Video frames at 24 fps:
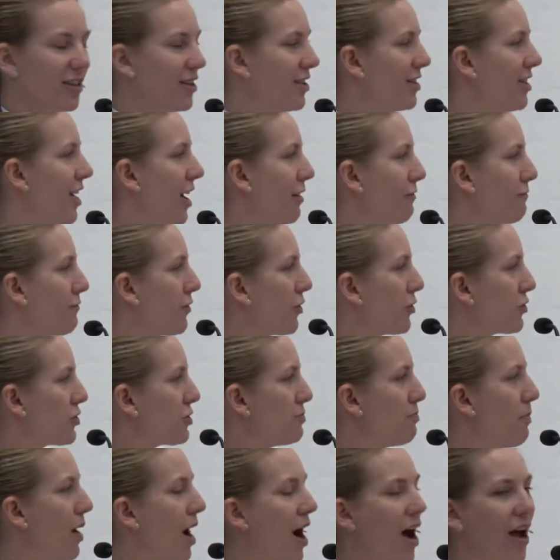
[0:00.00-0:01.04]
That first
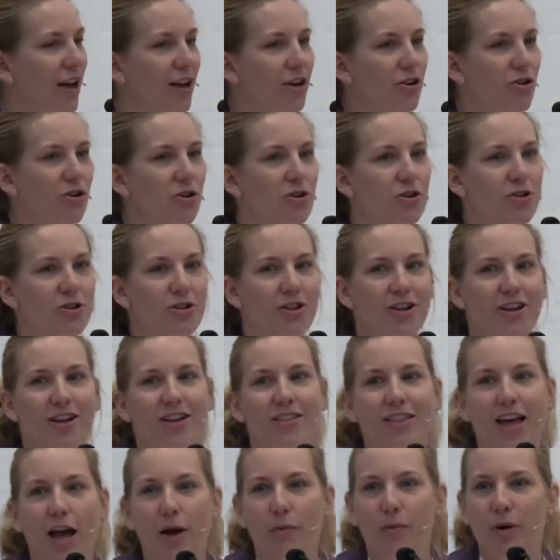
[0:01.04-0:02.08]
mile
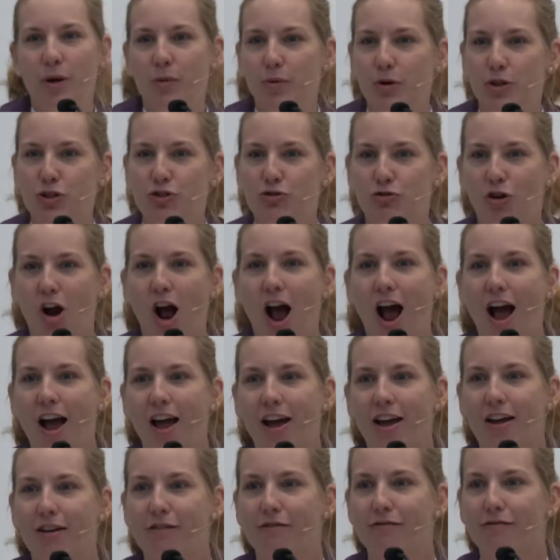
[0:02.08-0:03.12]
that we would
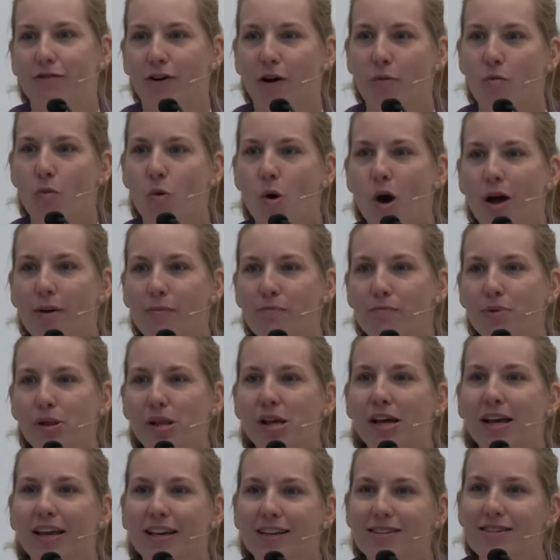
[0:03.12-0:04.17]
drive from one
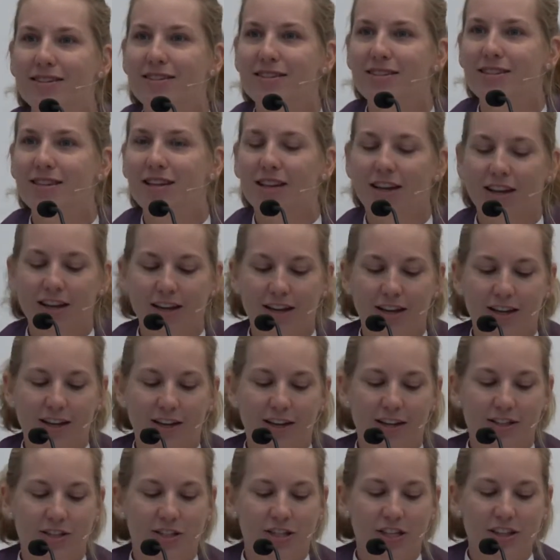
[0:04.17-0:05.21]
place
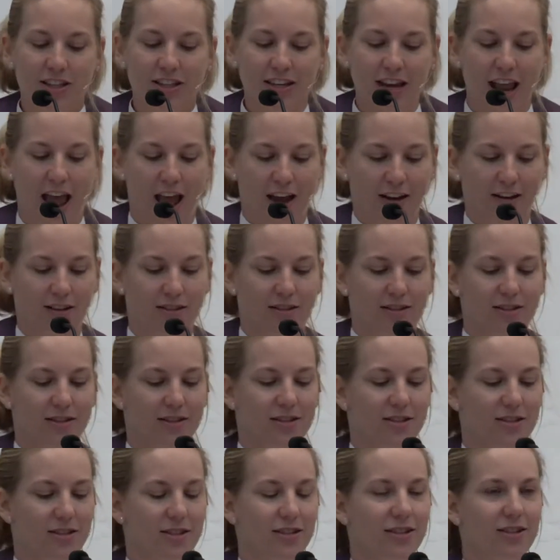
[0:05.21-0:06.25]
to the
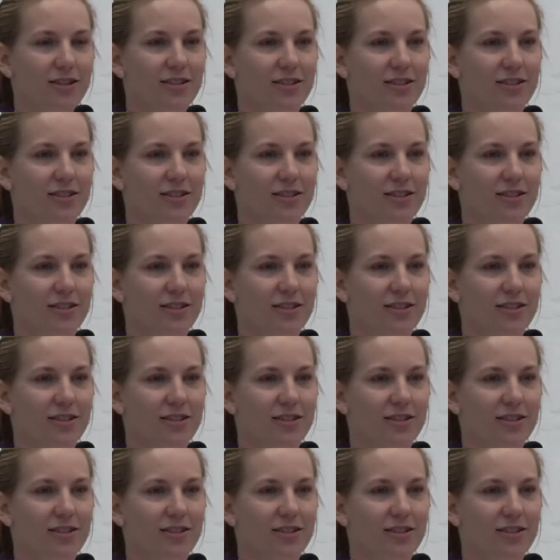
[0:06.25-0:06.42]
next.